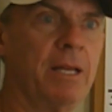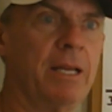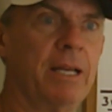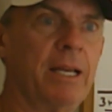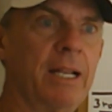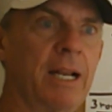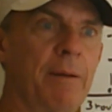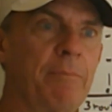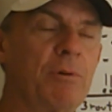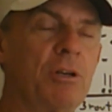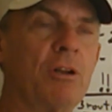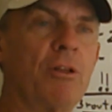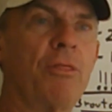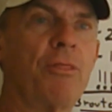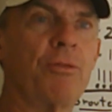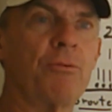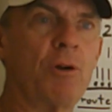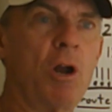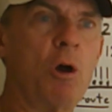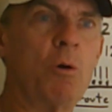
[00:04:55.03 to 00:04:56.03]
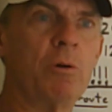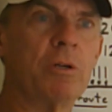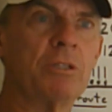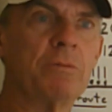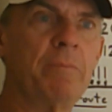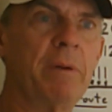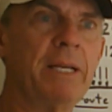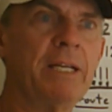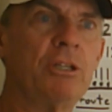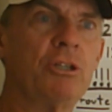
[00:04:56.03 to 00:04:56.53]
And I'm going to throw
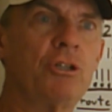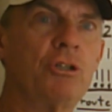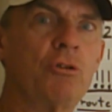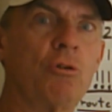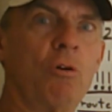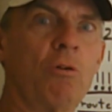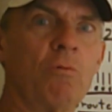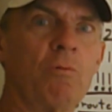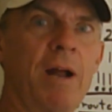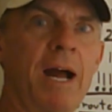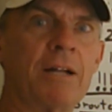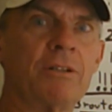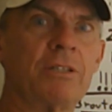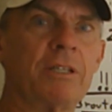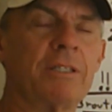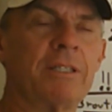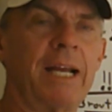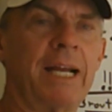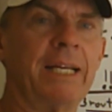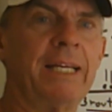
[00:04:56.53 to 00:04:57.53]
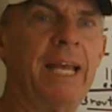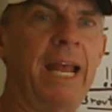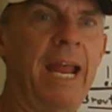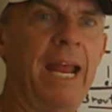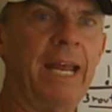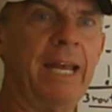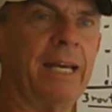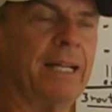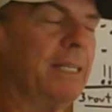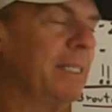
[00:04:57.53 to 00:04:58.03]
as many short routes as I
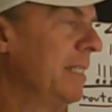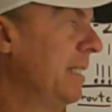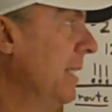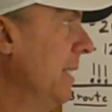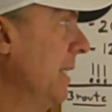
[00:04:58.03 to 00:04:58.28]
can